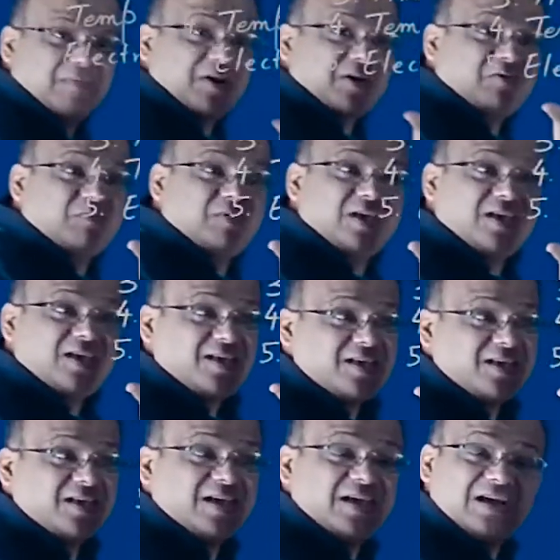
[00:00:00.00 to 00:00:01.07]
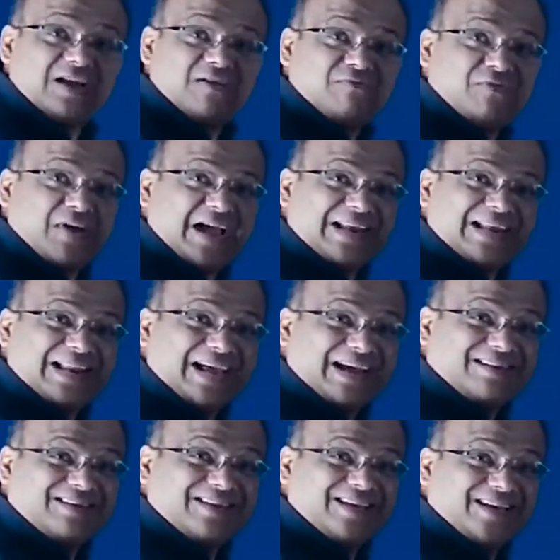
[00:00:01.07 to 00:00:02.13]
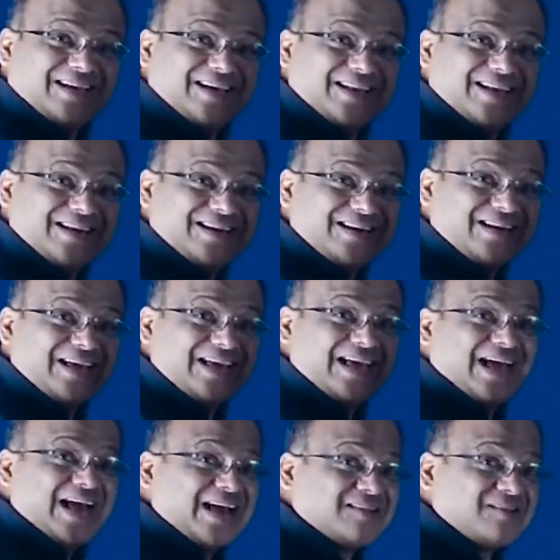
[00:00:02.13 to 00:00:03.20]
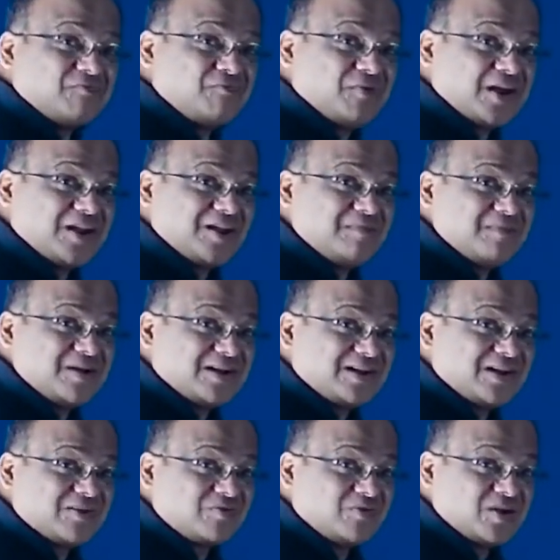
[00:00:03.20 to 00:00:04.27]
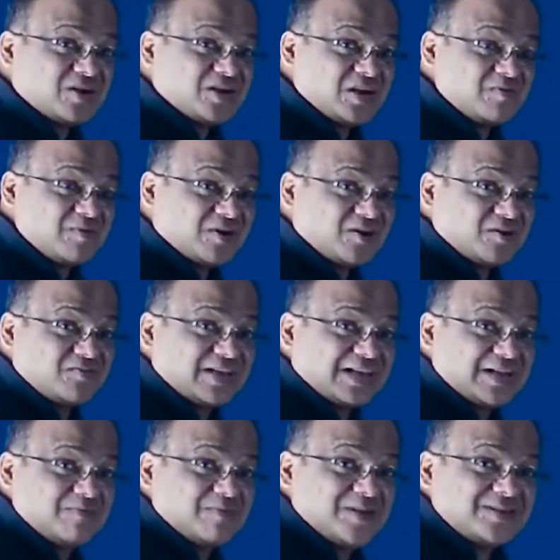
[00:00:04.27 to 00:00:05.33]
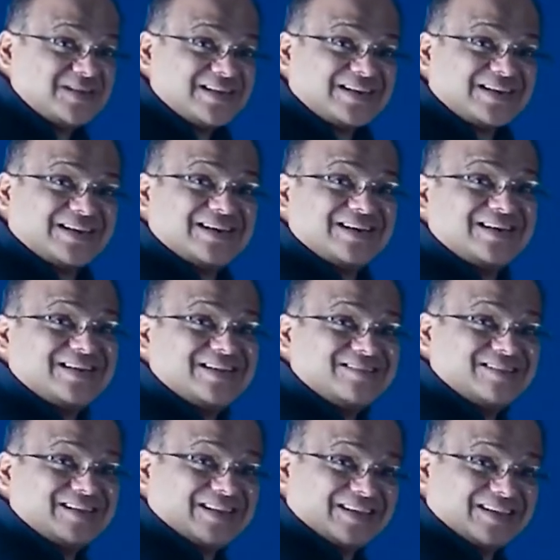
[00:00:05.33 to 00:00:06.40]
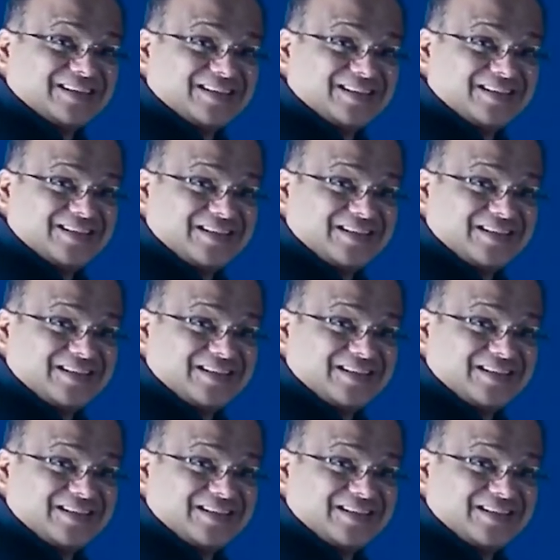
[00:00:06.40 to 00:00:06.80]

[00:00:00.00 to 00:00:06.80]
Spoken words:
But we define electric current as a fundamental quantity because we can measure current easily.